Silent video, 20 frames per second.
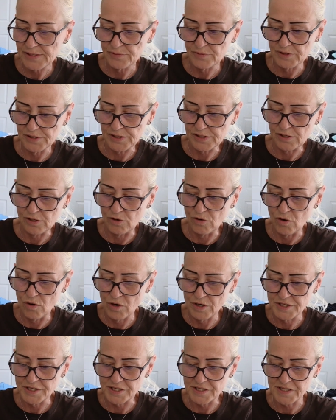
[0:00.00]
one's
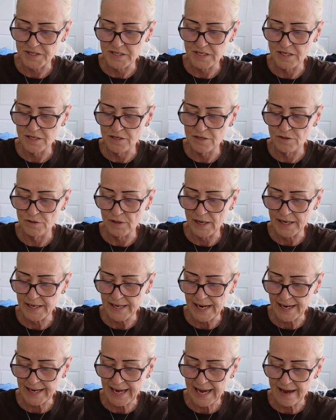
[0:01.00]
gorgeous too.
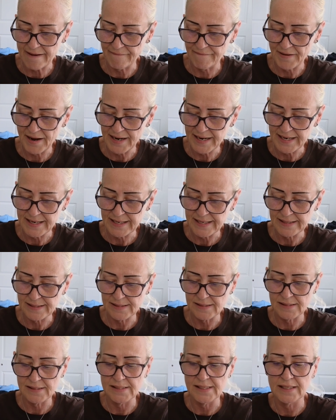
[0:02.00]
I can't find any
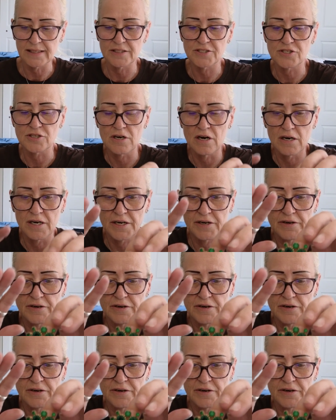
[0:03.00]
signature on it